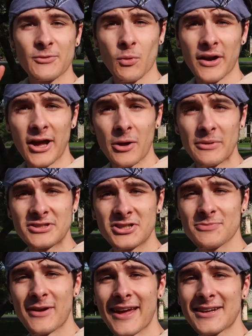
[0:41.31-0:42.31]
you wanna help me
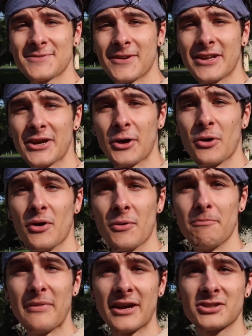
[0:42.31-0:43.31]
choose my next video,
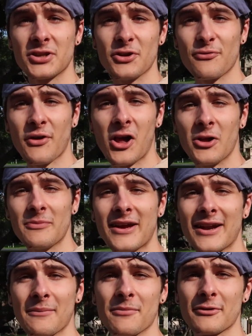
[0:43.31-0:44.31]
make sure you follow me
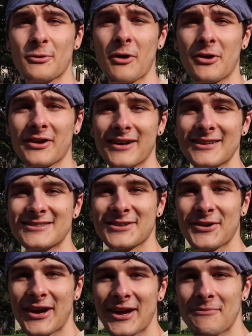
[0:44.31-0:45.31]
at M3Woke on
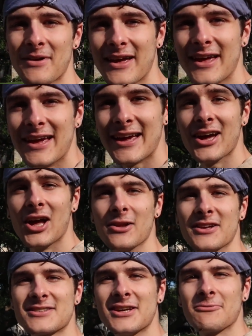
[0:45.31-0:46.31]
Instagram.
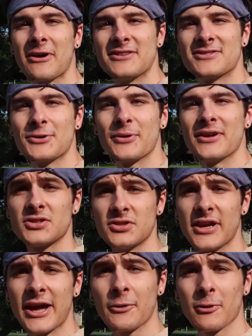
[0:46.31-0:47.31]
Let's get right to
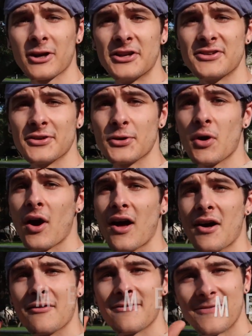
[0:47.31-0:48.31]
Today we're gonna do
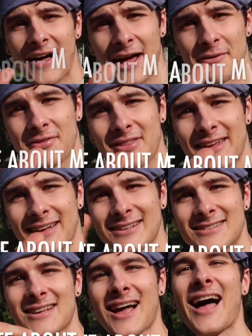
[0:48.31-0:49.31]
5
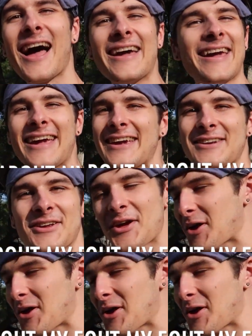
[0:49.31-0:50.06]
things I hate